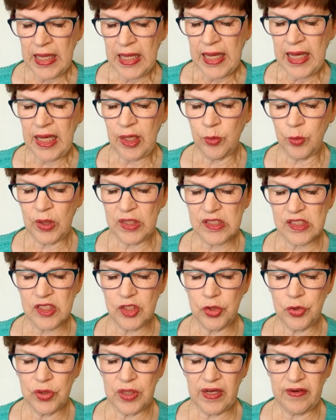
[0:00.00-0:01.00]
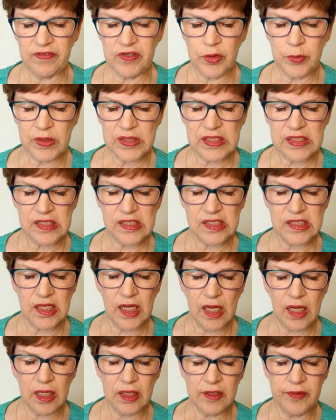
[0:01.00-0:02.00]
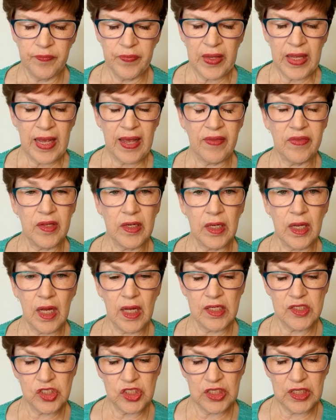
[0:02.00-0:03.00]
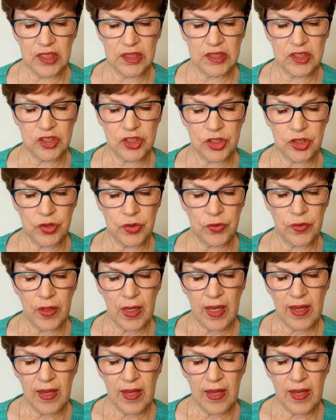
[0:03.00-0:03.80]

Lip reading: and once the new governor was installed and the laws yielded to,